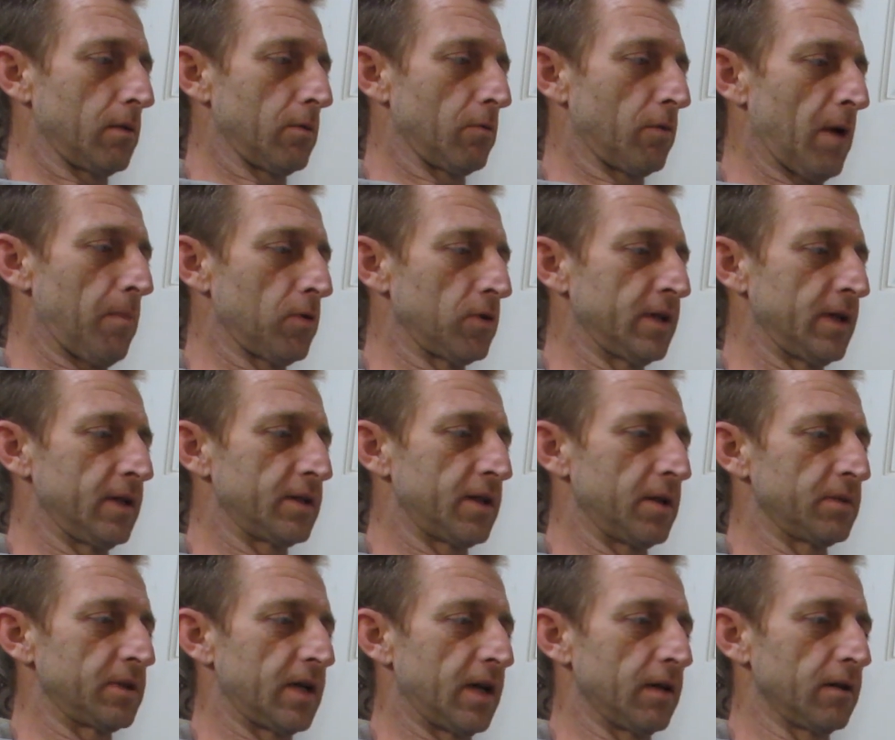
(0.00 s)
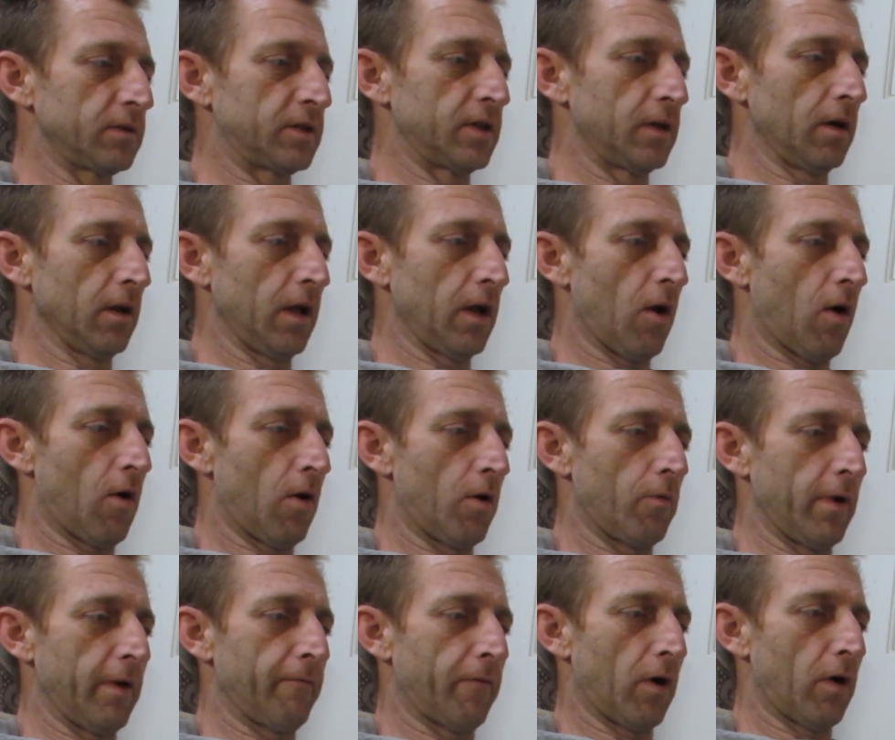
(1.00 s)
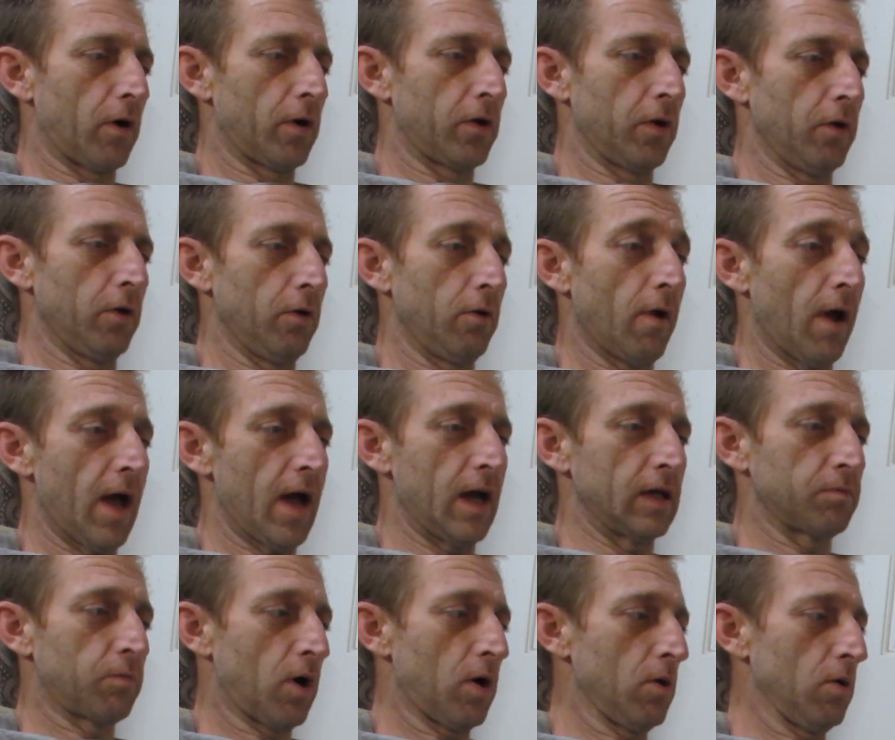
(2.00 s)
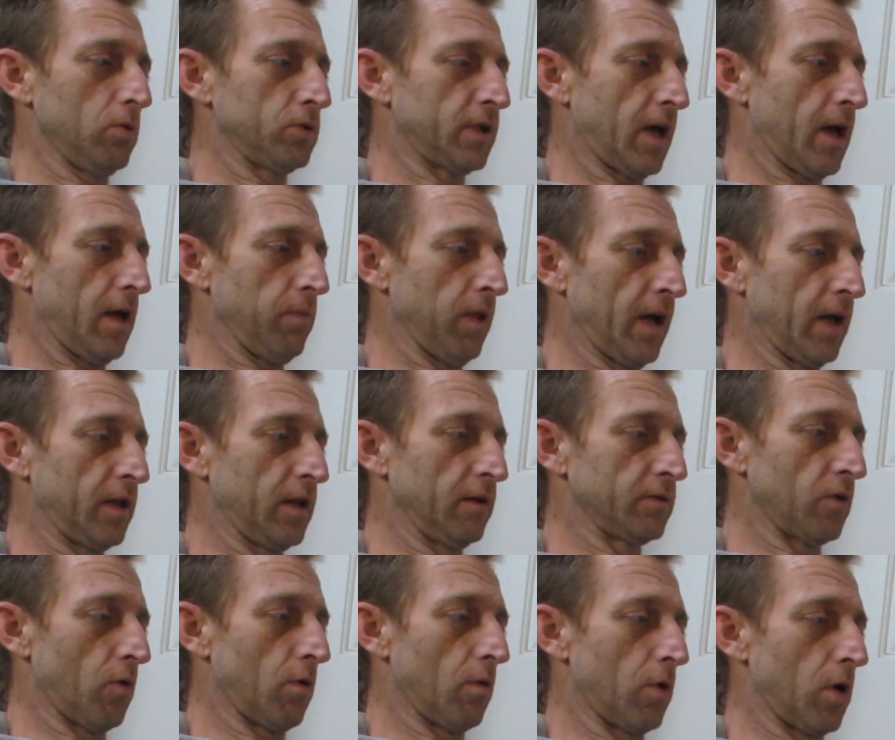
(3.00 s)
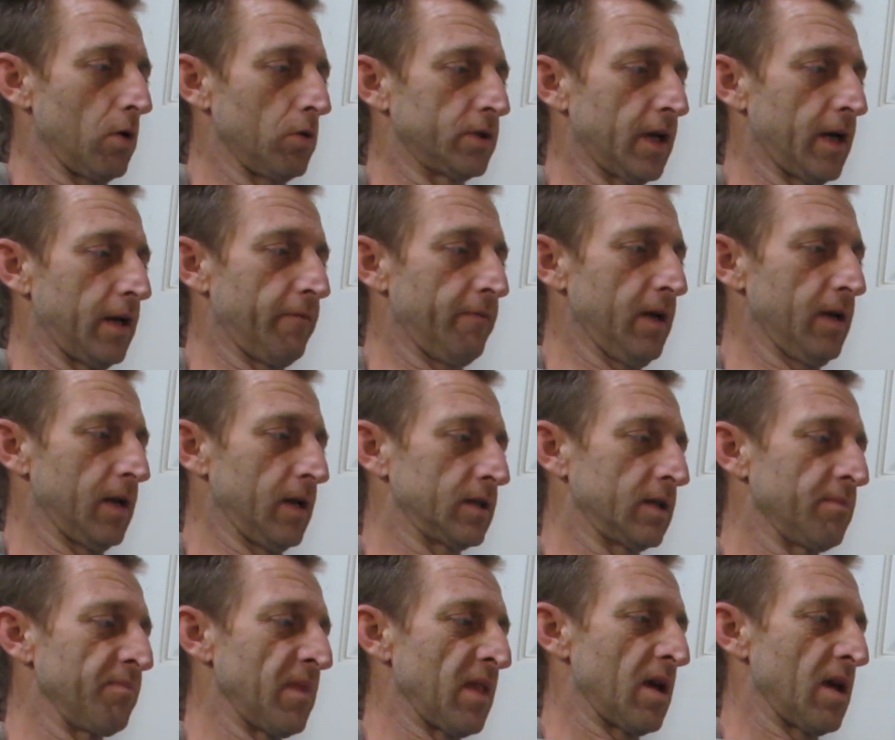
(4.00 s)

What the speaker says: represents themselves generally are referred to as pro se plaintiffs or pro se defendants.